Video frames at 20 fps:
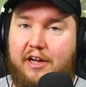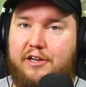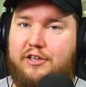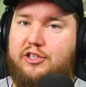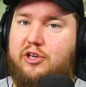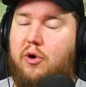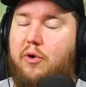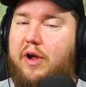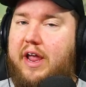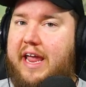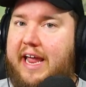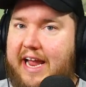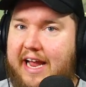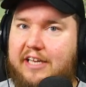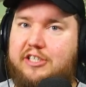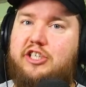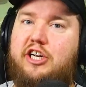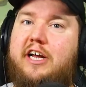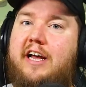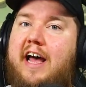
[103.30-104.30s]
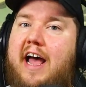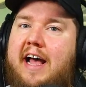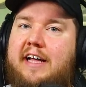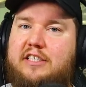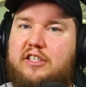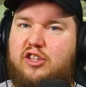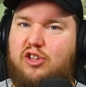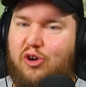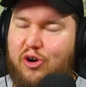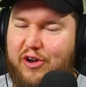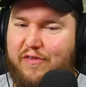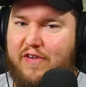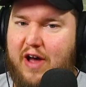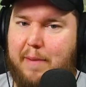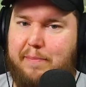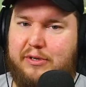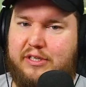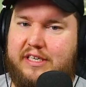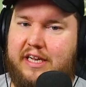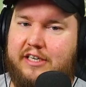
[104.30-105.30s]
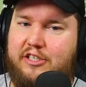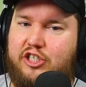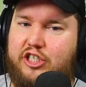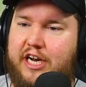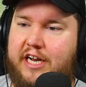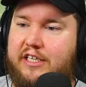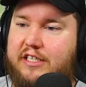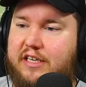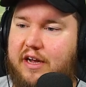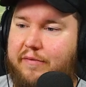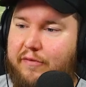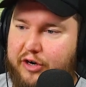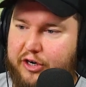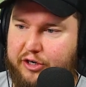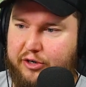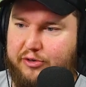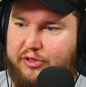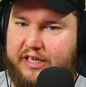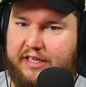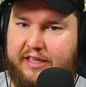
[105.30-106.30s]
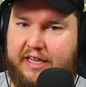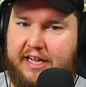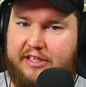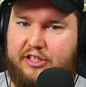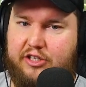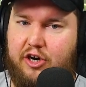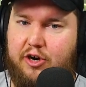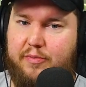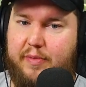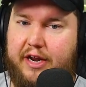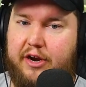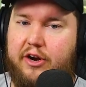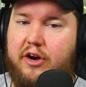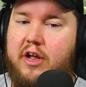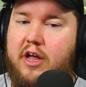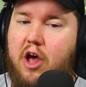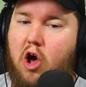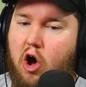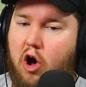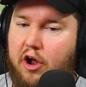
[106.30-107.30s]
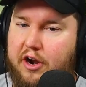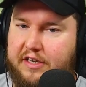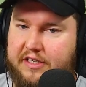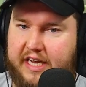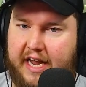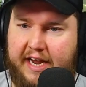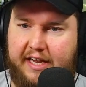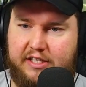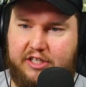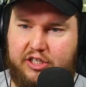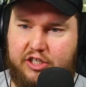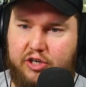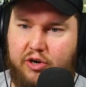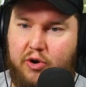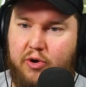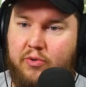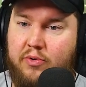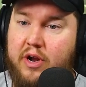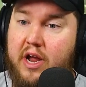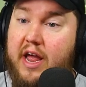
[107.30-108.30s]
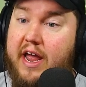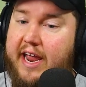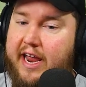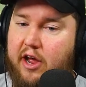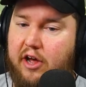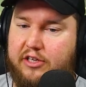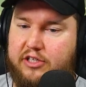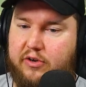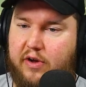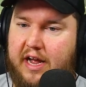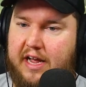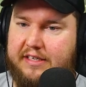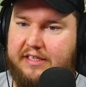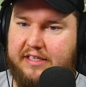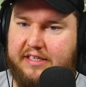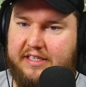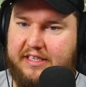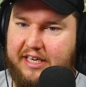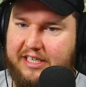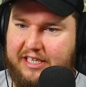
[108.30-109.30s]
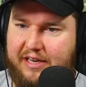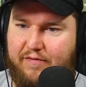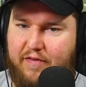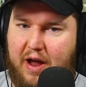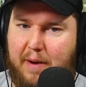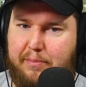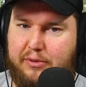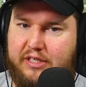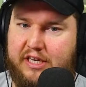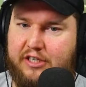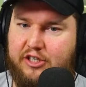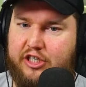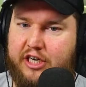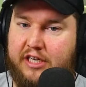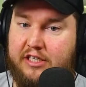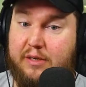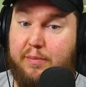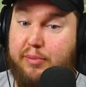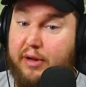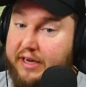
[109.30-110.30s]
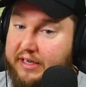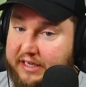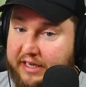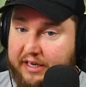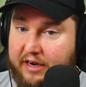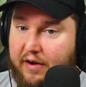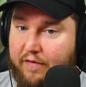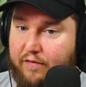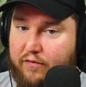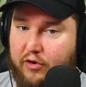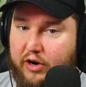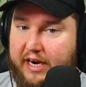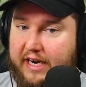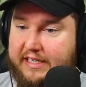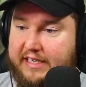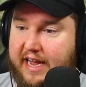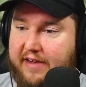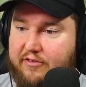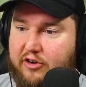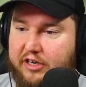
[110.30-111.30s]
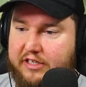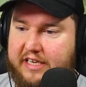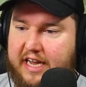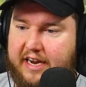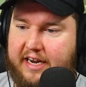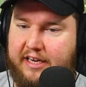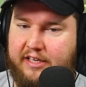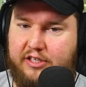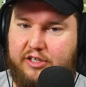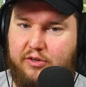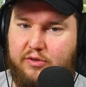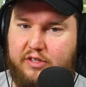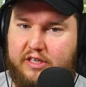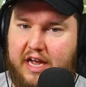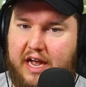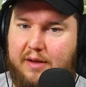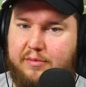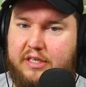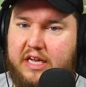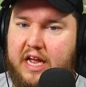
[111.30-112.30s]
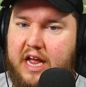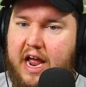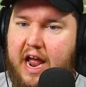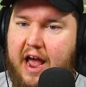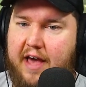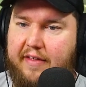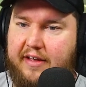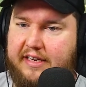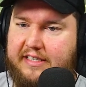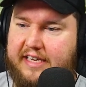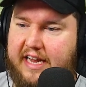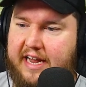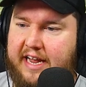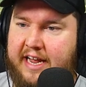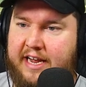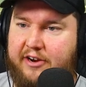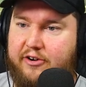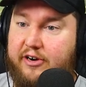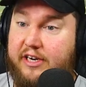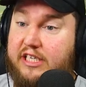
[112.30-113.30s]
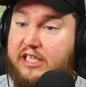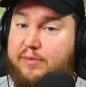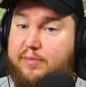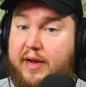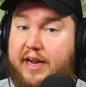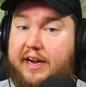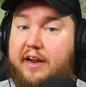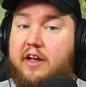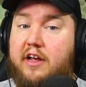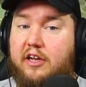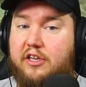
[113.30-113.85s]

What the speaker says: So each hit has a 35% chance of reducing that turn meter. On his A2, he also has a 65% chance of placing a freeze after attacking 2 times, and then he's got increased speed.